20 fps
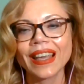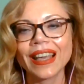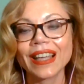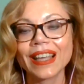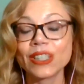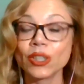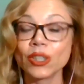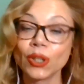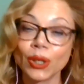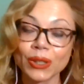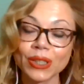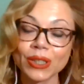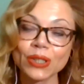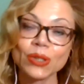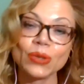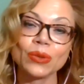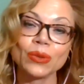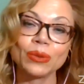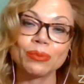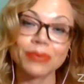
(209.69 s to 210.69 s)
And in order
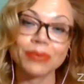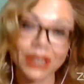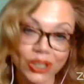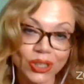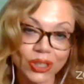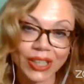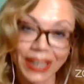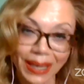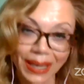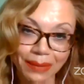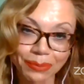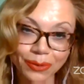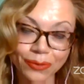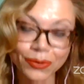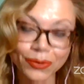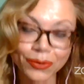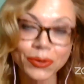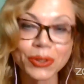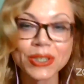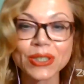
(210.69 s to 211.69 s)
to bridge a gap,
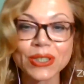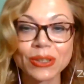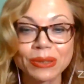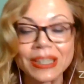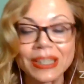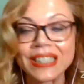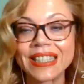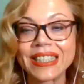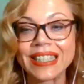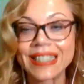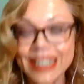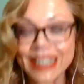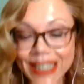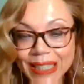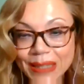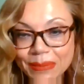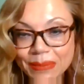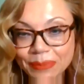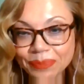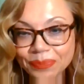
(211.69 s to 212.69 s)
of course, you need a
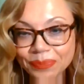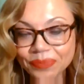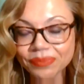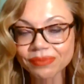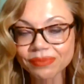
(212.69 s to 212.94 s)
team.